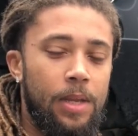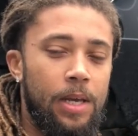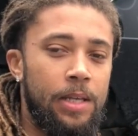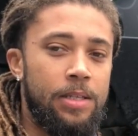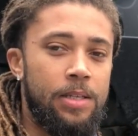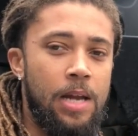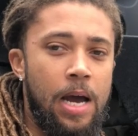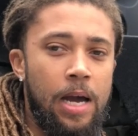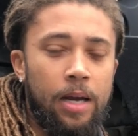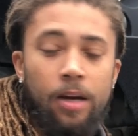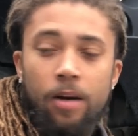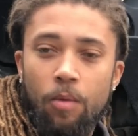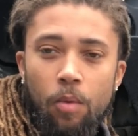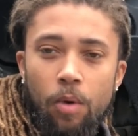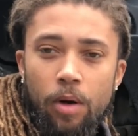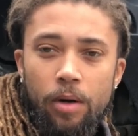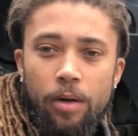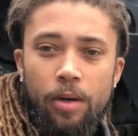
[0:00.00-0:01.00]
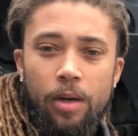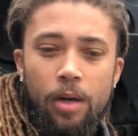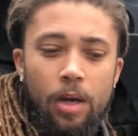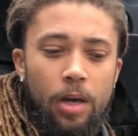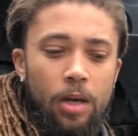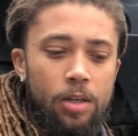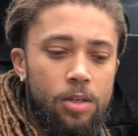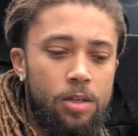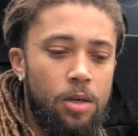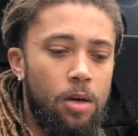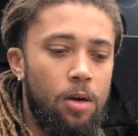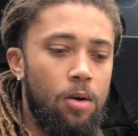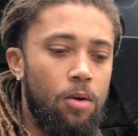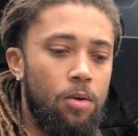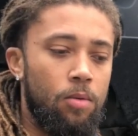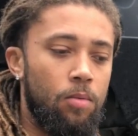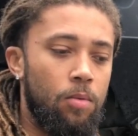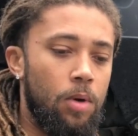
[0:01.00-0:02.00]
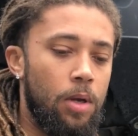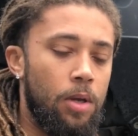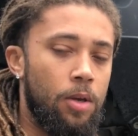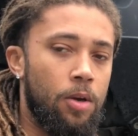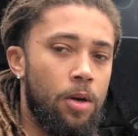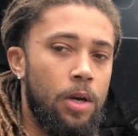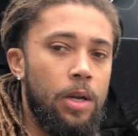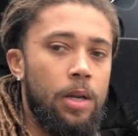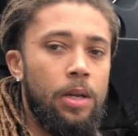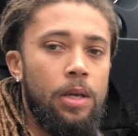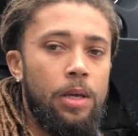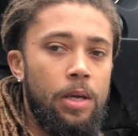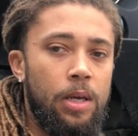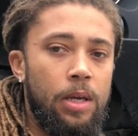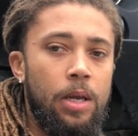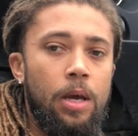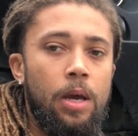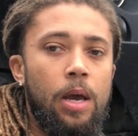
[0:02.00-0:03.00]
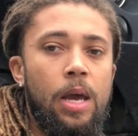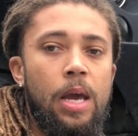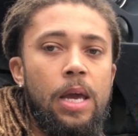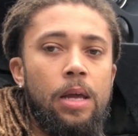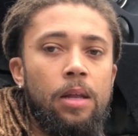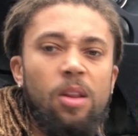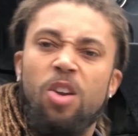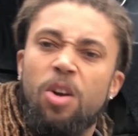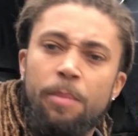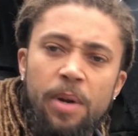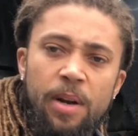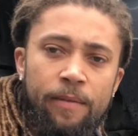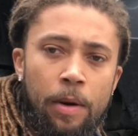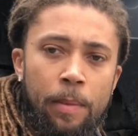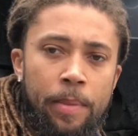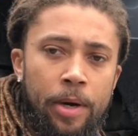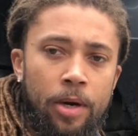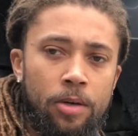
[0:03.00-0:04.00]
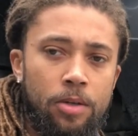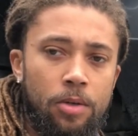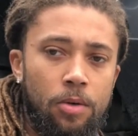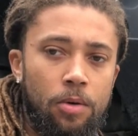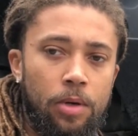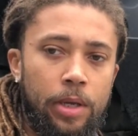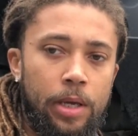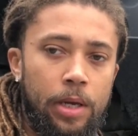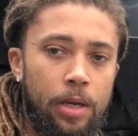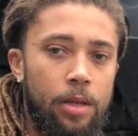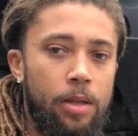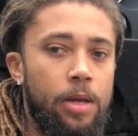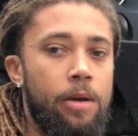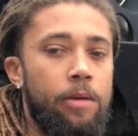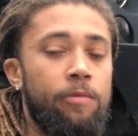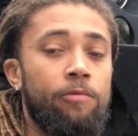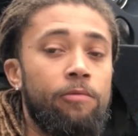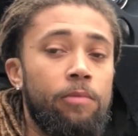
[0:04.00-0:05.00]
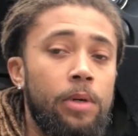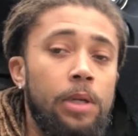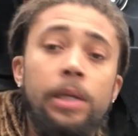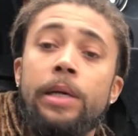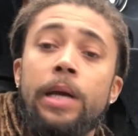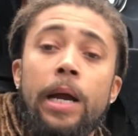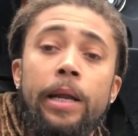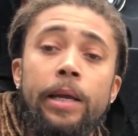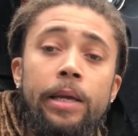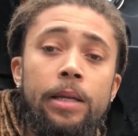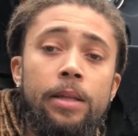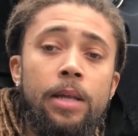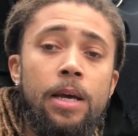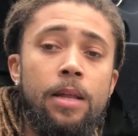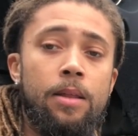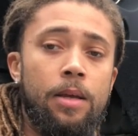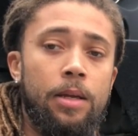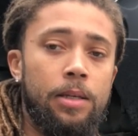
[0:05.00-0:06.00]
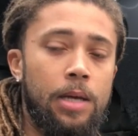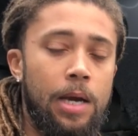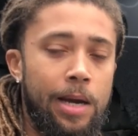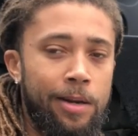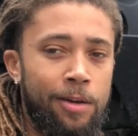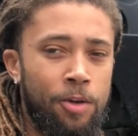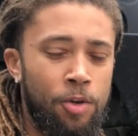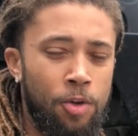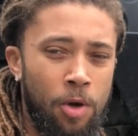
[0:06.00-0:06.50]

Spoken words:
it's not gonna work. So you're gonna need a little bit of a bigger tool to get in there and really kind of get that thing tightened.